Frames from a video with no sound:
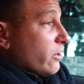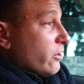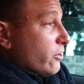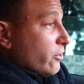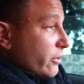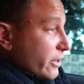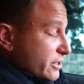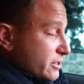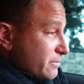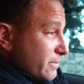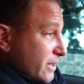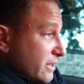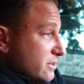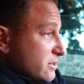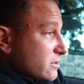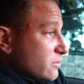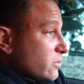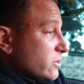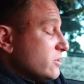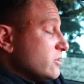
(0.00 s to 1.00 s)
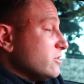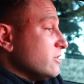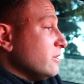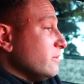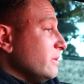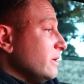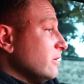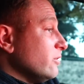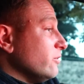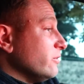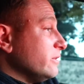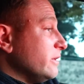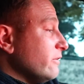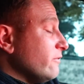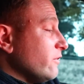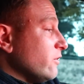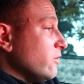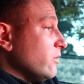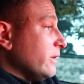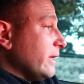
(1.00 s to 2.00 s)
Christmas, which is going to be a little
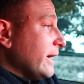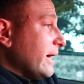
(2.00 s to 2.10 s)
difficult.